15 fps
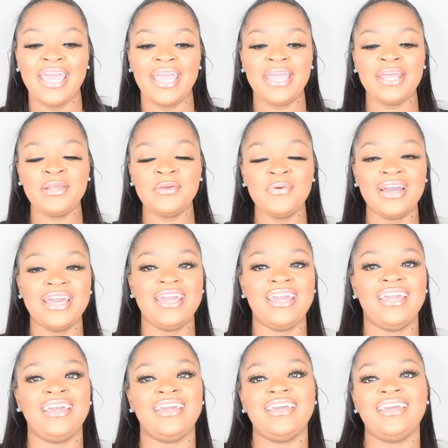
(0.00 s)

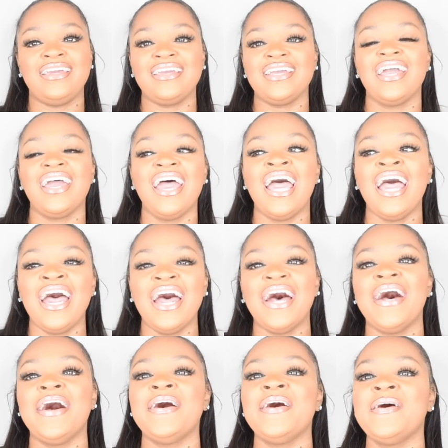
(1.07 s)
Anyway,
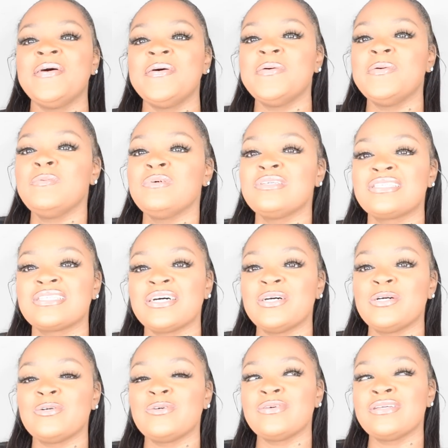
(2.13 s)

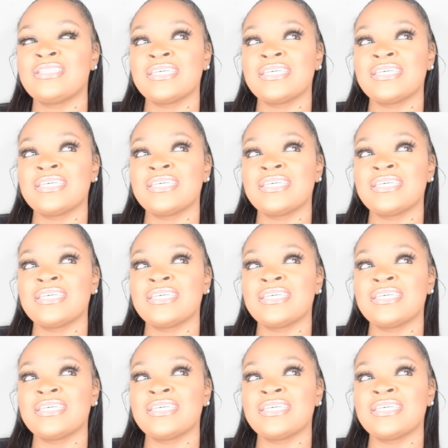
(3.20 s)
so